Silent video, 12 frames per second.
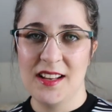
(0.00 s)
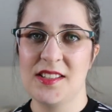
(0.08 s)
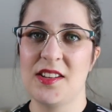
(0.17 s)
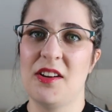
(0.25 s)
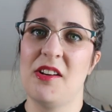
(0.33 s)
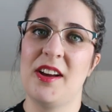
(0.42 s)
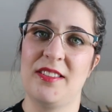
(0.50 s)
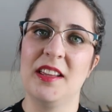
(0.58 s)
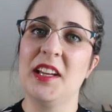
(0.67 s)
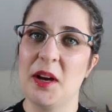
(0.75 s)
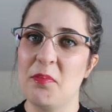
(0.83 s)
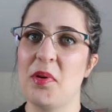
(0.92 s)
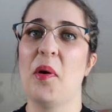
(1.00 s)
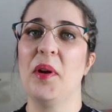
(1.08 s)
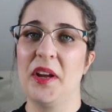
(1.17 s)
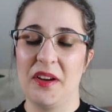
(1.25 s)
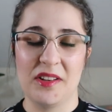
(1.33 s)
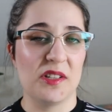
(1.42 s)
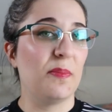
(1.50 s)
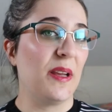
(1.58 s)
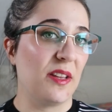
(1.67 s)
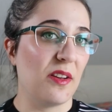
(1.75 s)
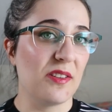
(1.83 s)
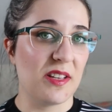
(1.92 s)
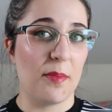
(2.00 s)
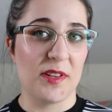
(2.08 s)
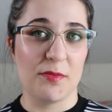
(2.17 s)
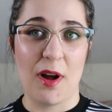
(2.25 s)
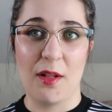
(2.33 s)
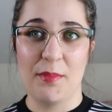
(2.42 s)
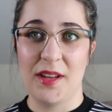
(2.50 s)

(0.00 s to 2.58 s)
so I think I'm probably going to pick those up as well,